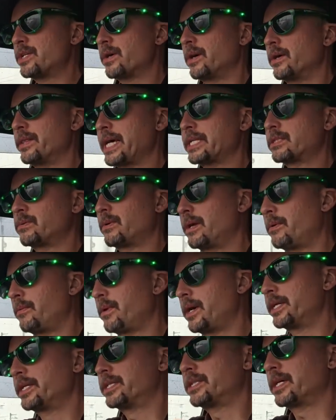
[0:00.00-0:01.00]
so that's what I
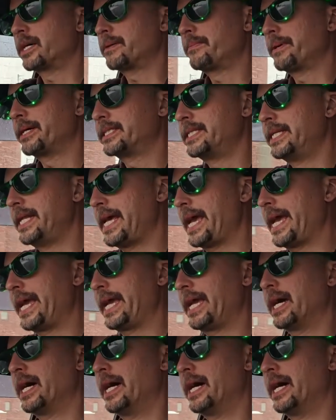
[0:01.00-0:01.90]
wanted to talk about today.